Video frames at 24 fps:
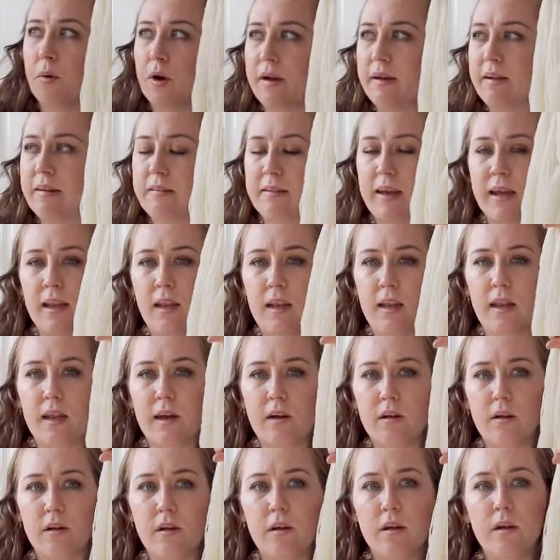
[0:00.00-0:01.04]
Briggs &
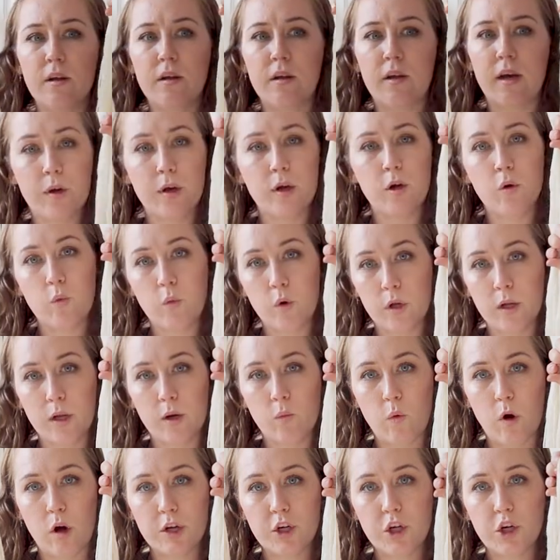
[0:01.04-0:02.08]
Little Regal Wool
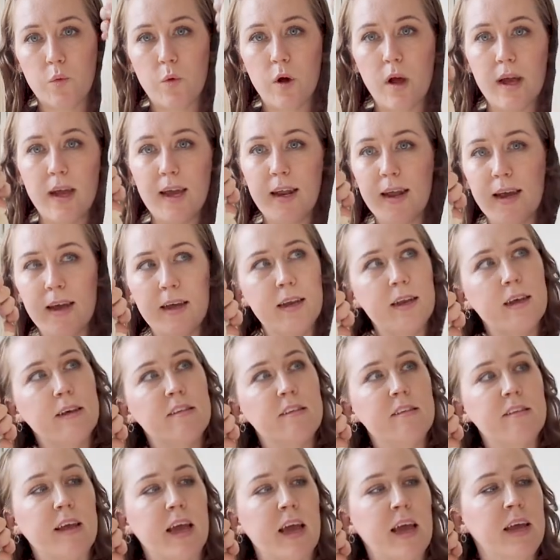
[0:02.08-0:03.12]
and Washed White and a
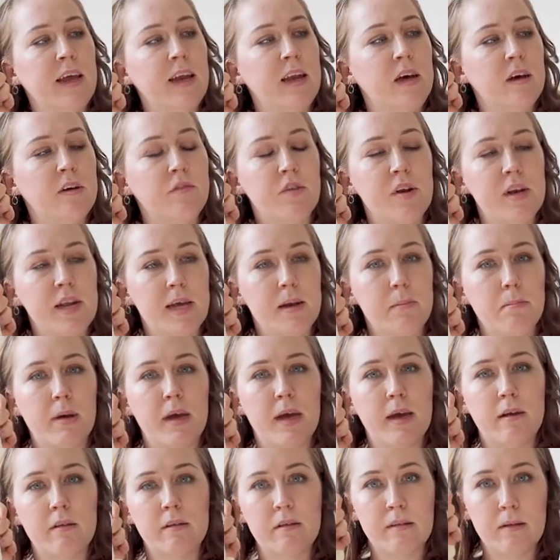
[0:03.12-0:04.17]
skein of Knit
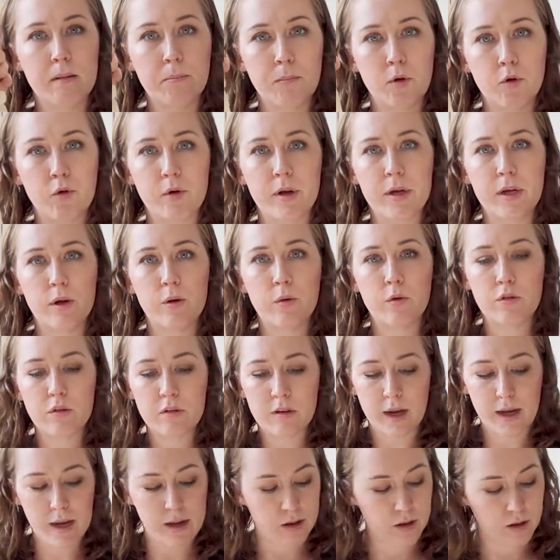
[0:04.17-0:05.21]
Picks Merino
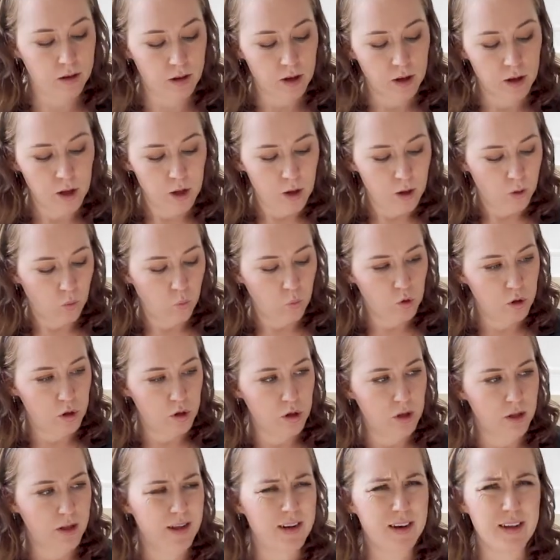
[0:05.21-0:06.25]
Style
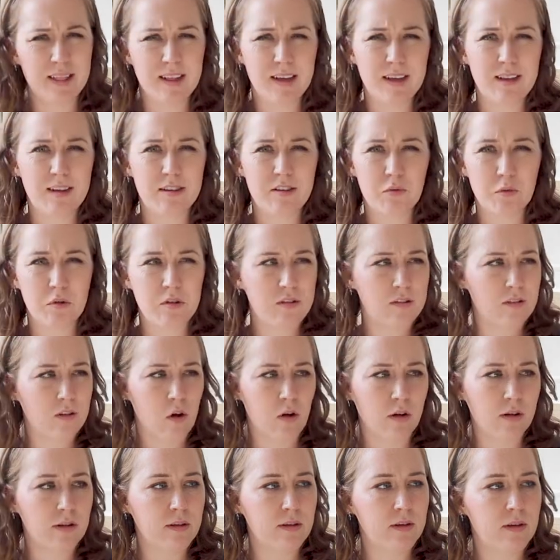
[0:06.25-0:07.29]
Wool. And I think this one's
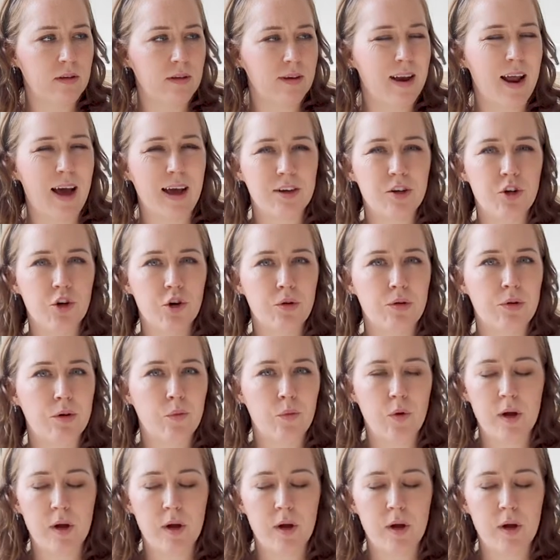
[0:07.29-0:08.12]
called Natural